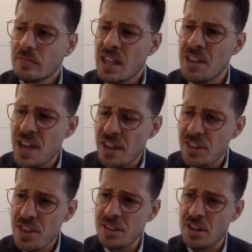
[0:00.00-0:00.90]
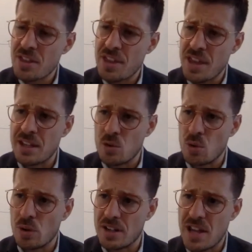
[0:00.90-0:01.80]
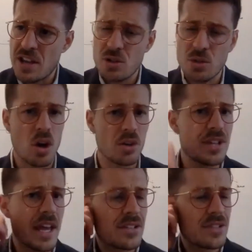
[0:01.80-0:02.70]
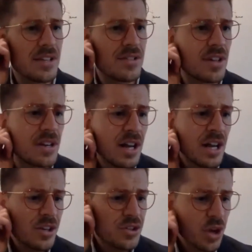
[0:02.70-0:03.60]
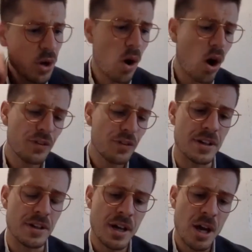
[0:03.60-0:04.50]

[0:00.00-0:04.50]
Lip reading: The other thing that I think in an organizational context is that so often,